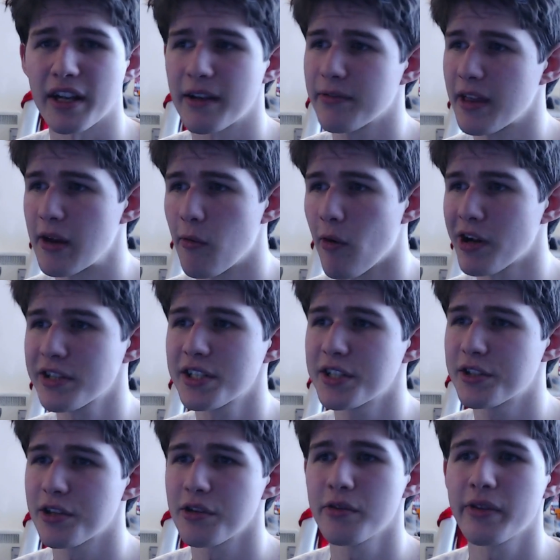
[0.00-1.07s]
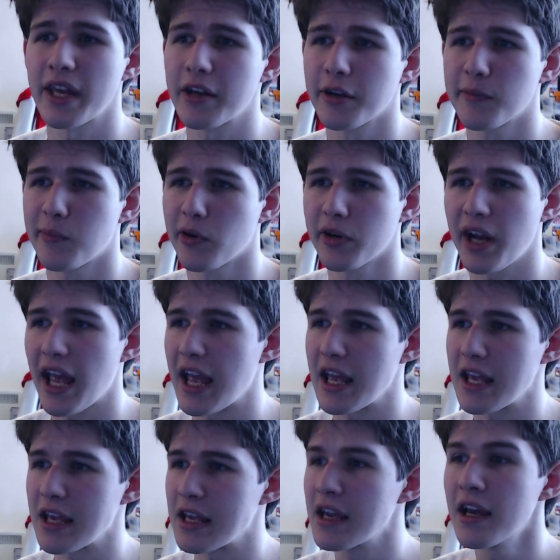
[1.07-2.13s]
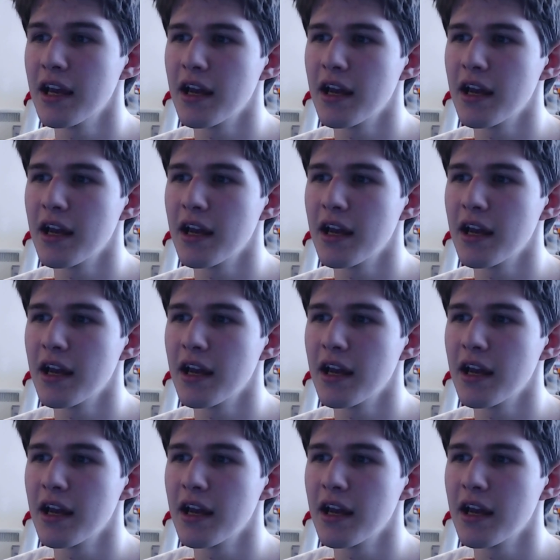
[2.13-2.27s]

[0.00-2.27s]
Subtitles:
If they wanted to, they could put a